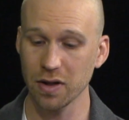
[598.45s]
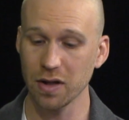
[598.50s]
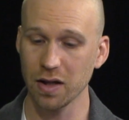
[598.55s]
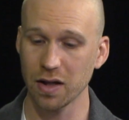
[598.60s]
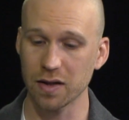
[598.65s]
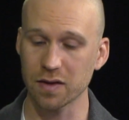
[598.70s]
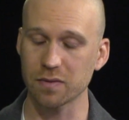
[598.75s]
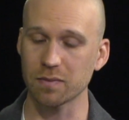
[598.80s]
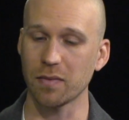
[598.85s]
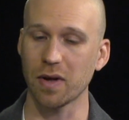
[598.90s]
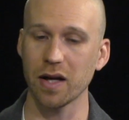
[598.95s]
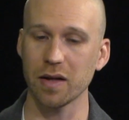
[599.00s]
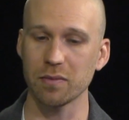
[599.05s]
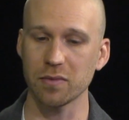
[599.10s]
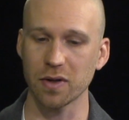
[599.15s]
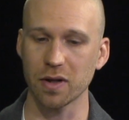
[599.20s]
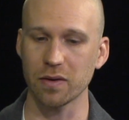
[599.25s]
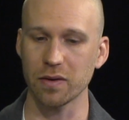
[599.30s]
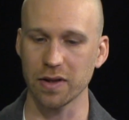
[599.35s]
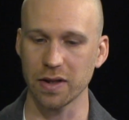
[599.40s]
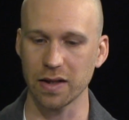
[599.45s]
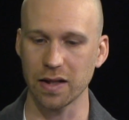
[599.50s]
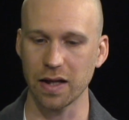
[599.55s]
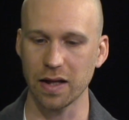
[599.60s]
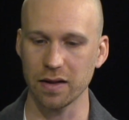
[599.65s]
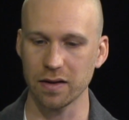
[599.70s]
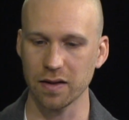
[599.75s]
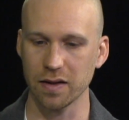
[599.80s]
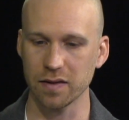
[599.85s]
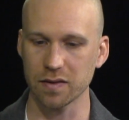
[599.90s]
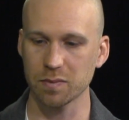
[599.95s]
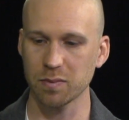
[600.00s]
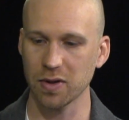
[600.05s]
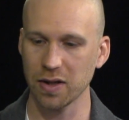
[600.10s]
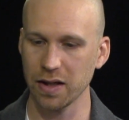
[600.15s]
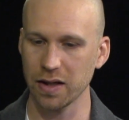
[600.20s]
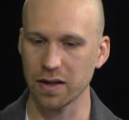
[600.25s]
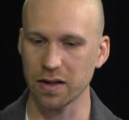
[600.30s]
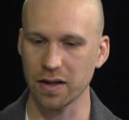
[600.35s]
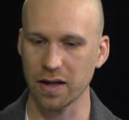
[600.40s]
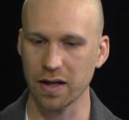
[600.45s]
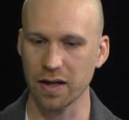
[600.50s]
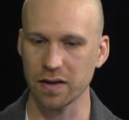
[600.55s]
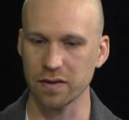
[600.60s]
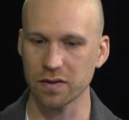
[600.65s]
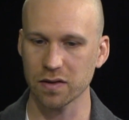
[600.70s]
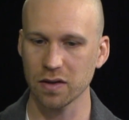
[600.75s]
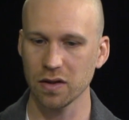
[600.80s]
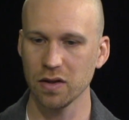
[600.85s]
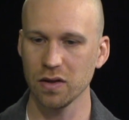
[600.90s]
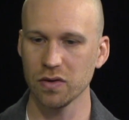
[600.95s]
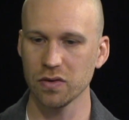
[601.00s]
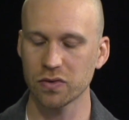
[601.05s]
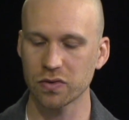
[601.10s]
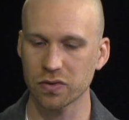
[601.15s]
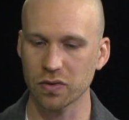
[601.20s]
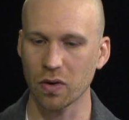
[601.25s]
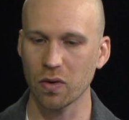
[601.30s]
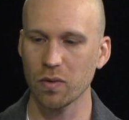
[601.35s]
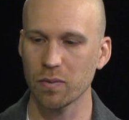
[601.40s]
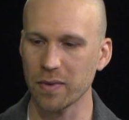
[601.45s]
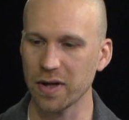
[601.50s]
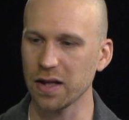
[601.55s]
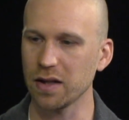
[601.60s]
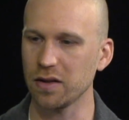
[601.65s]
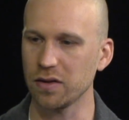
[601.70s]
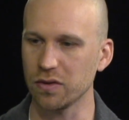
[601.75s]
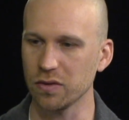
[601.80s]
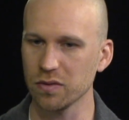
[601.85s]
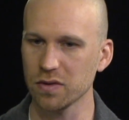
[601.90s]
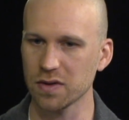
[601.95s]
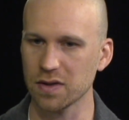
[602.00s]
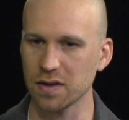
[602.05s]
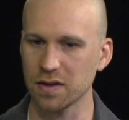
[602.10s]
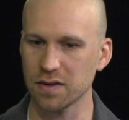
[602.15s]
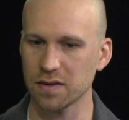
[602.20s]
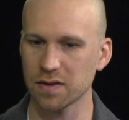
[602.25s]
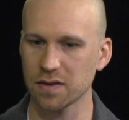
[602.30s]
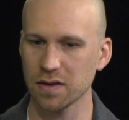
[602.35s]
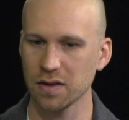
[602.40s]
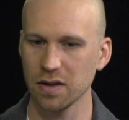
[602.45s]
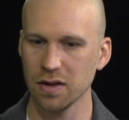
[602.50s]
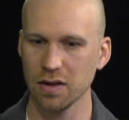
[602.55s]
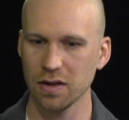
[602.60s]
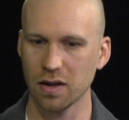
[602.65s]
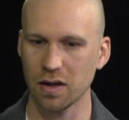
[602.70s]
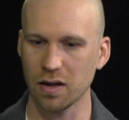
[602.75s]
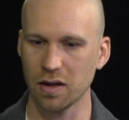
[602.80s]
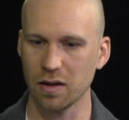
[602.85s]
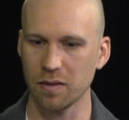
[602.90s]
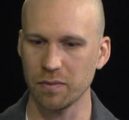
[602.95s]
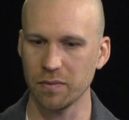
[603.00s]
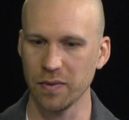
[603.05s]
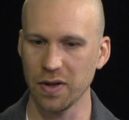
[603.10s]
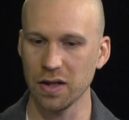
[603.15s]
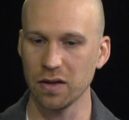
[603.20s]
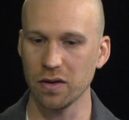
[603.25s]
it's mind-blowing that this plant has so many uses in